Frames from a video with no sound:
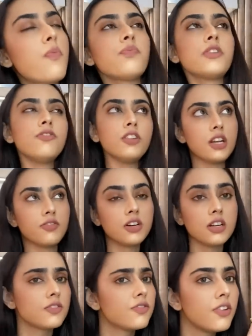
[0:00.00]
the flavor
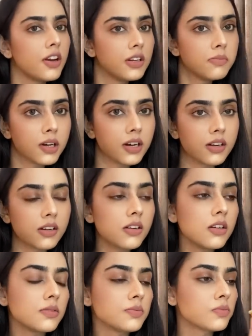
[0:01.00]
is very mild
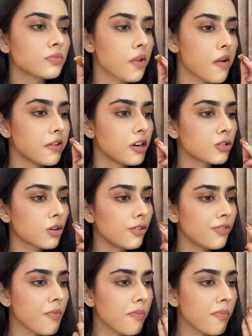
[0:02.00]
and it sort of